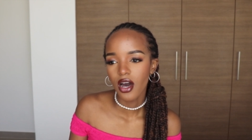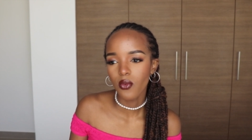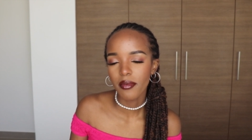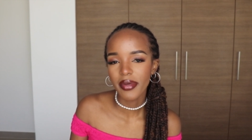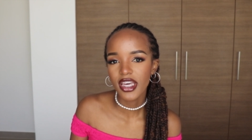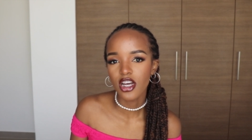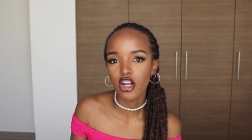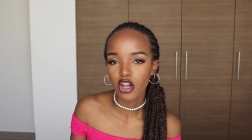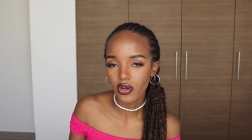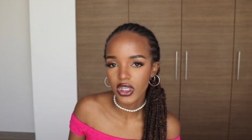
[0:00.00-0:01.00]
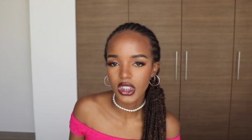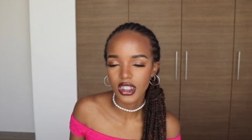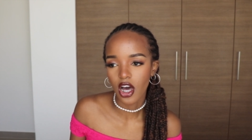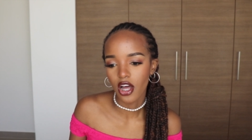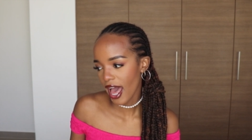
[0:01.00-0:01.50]
we're making clothes
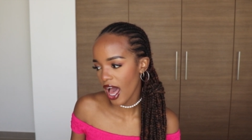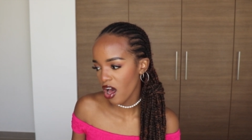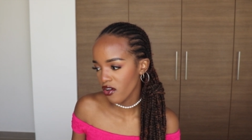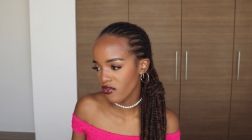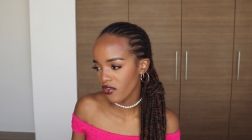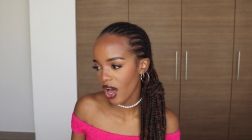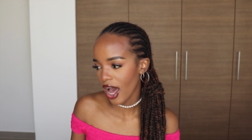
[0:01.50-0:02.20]
now i have